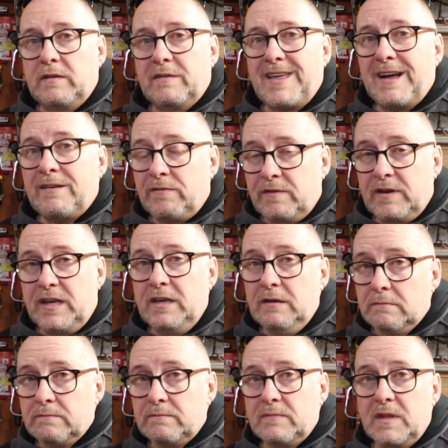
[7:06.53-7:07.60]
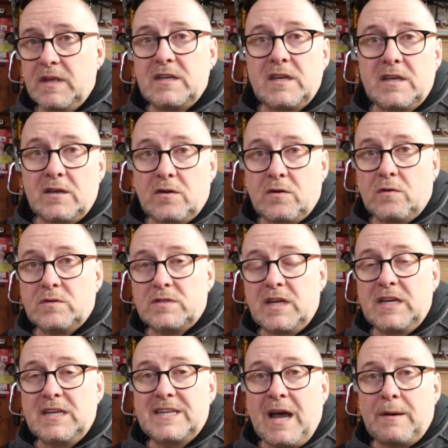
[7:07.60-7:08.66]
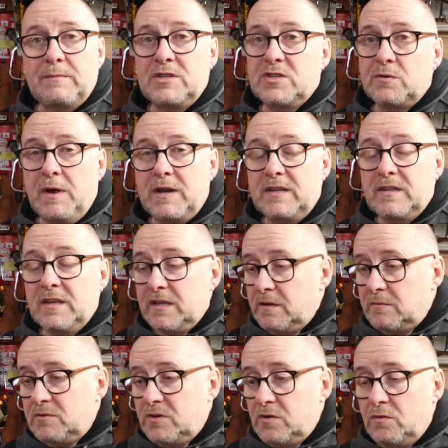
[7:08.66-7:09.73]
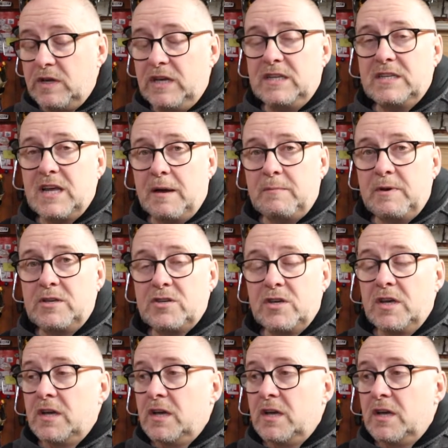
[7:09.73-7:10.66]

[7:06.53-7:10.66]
Thankfully, it didn't cause any damage to anything. There was no heat damage.